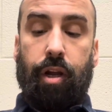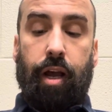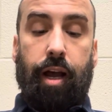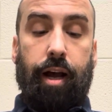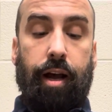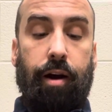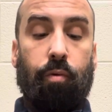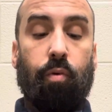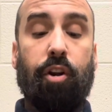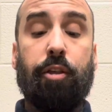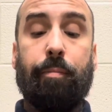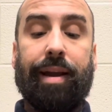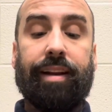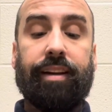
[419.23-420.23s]
One of the
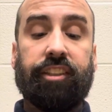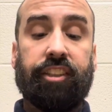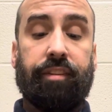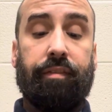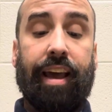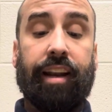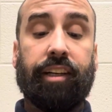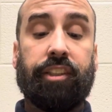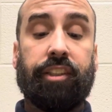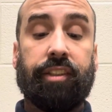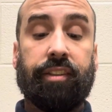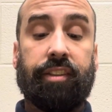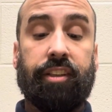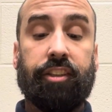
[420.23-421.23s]
main
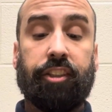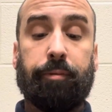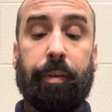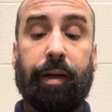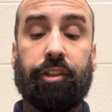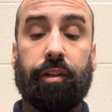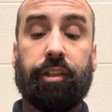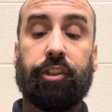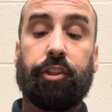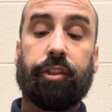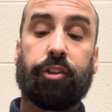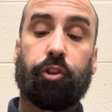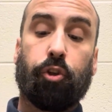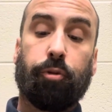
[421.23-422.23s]
disadvantages in the special
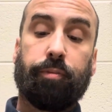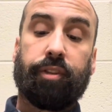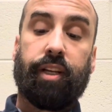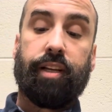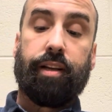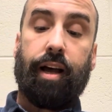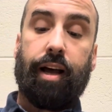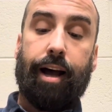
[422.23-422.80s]
interest groups can